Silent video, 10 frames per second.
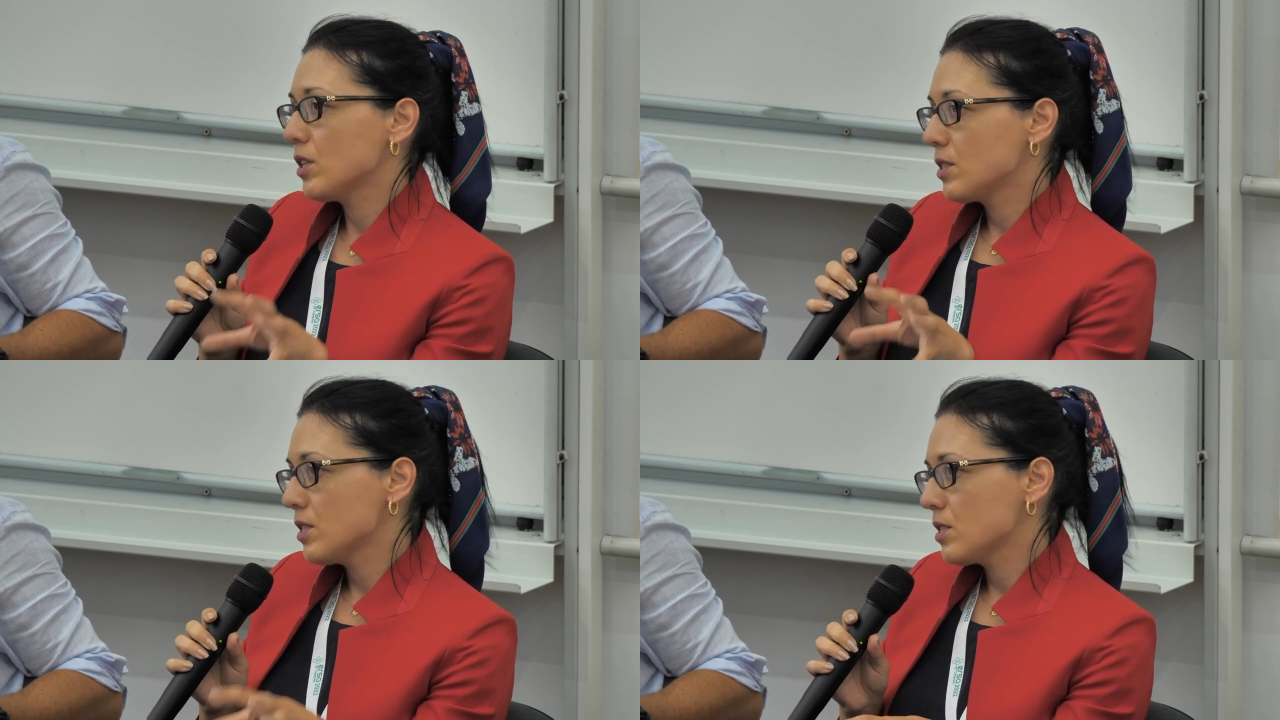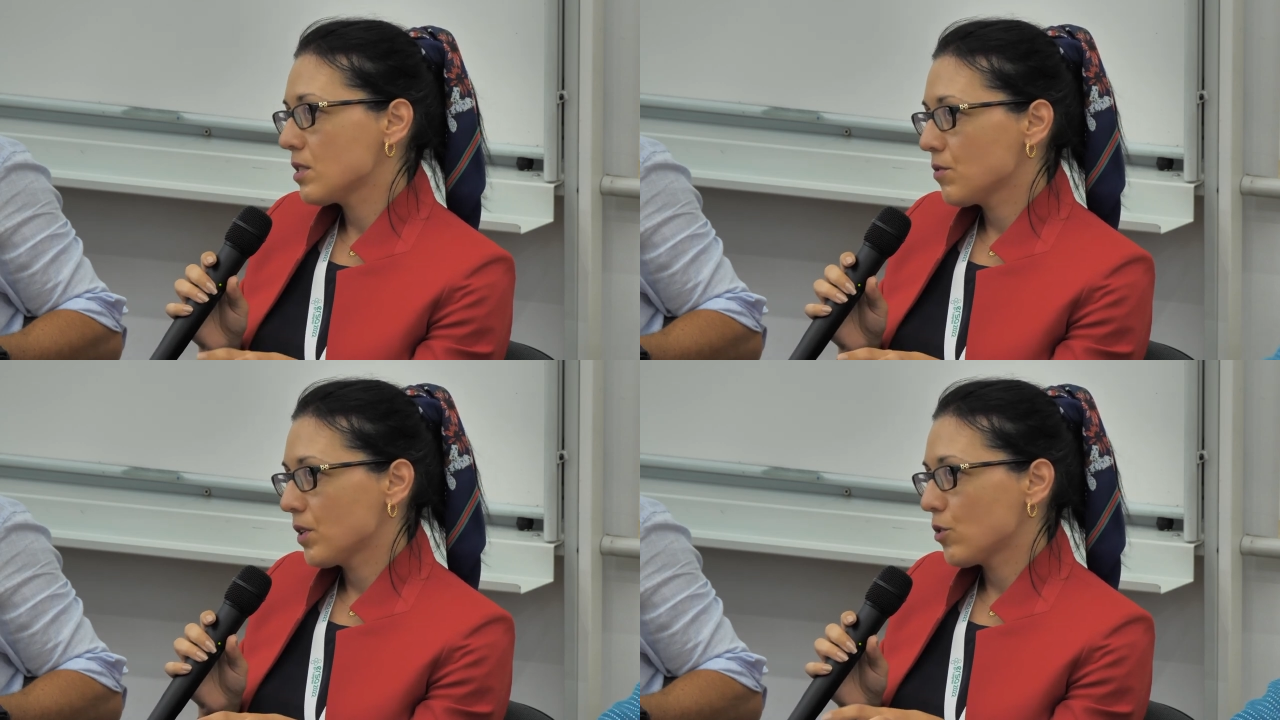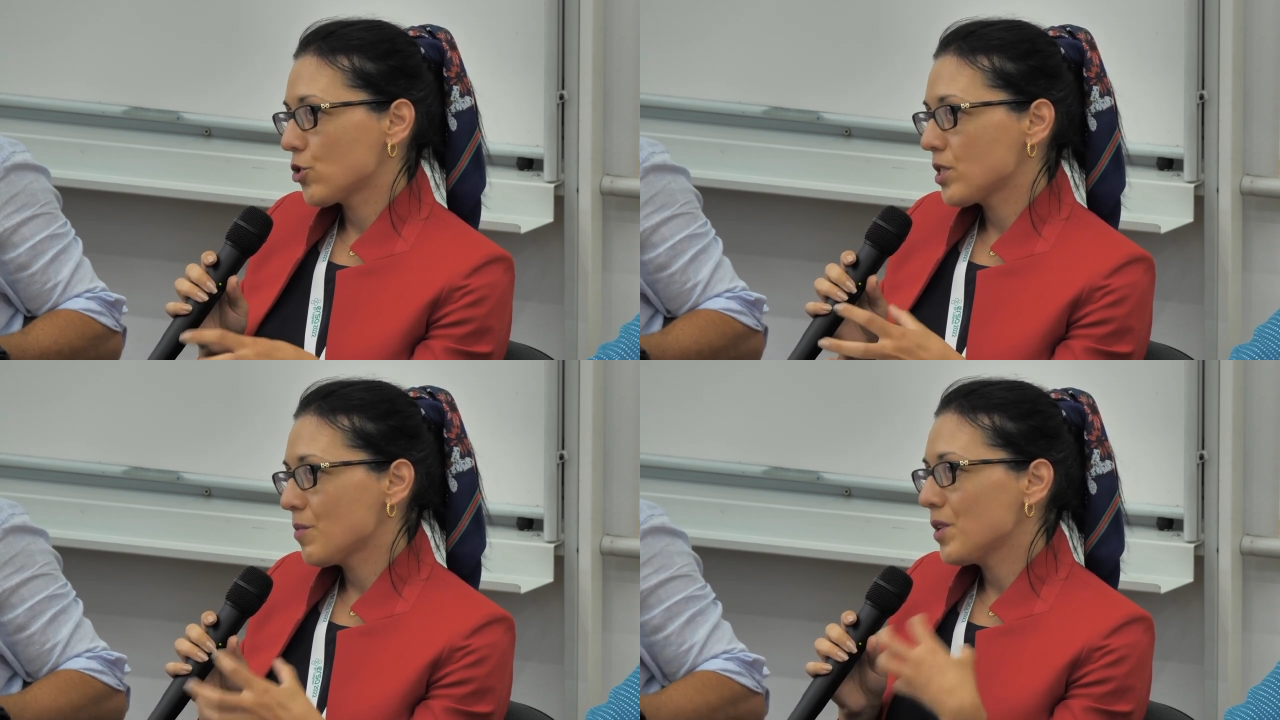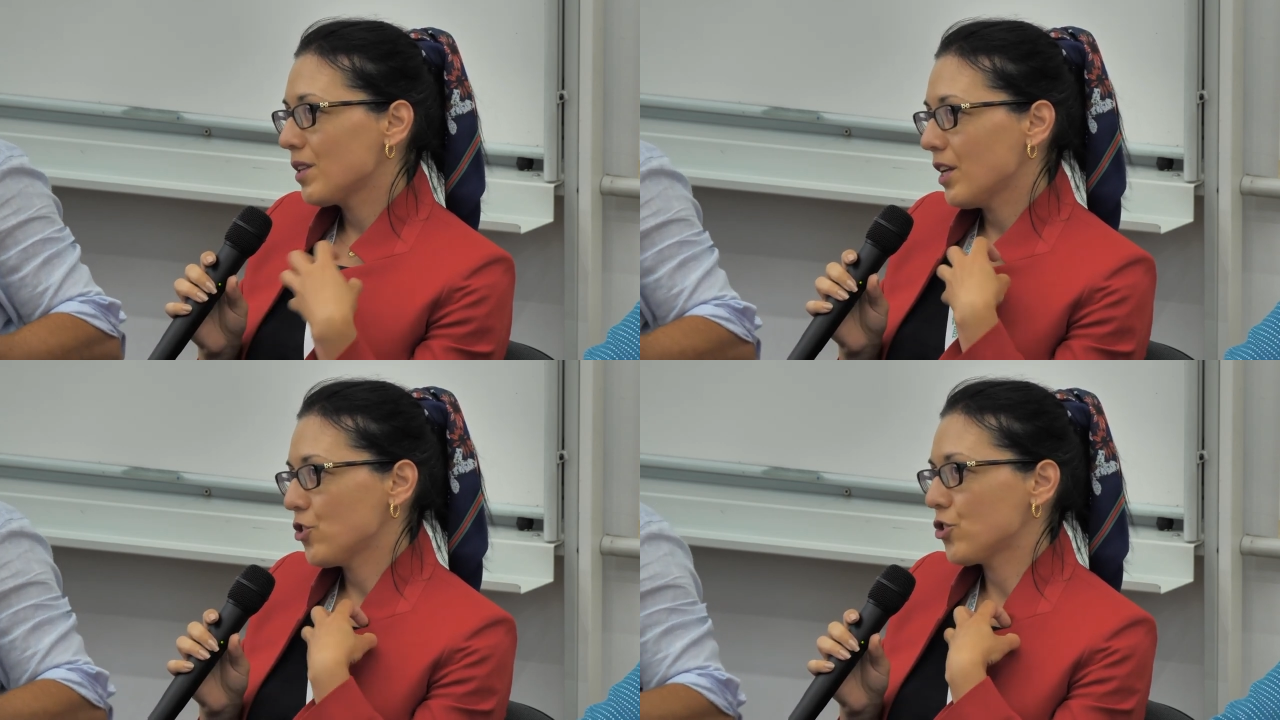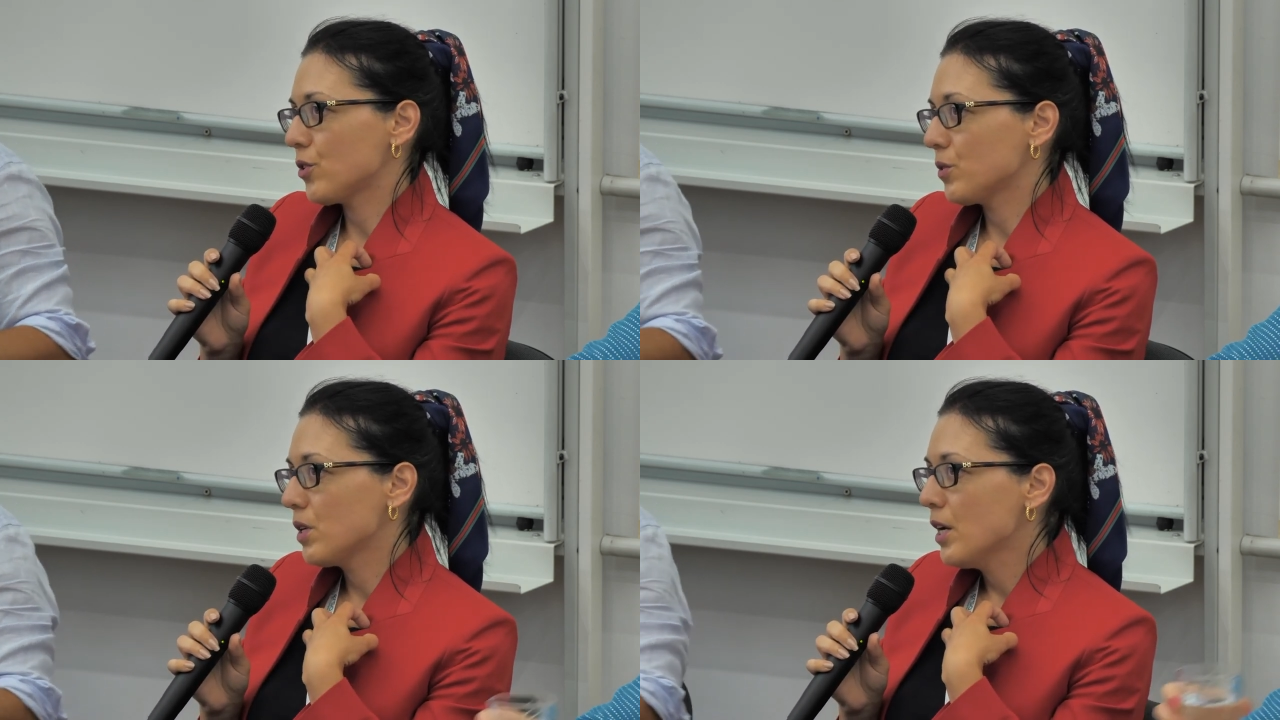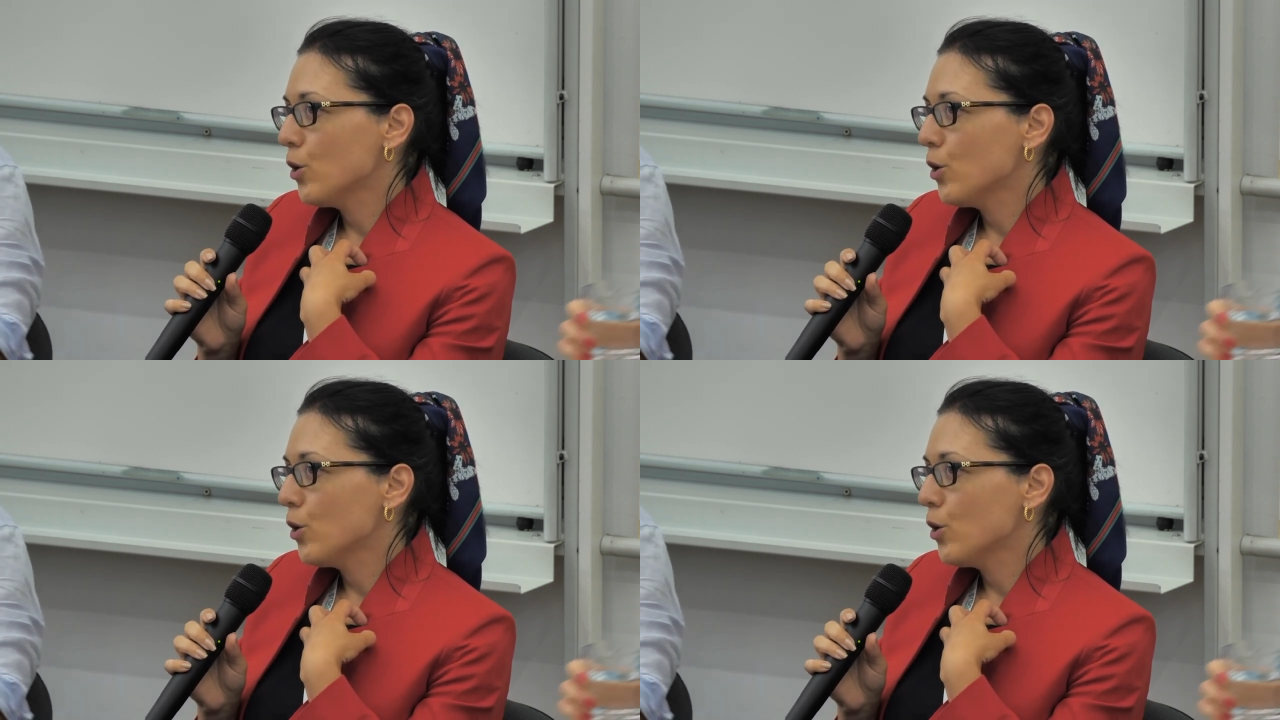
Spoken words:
the existence of culture, is something natural.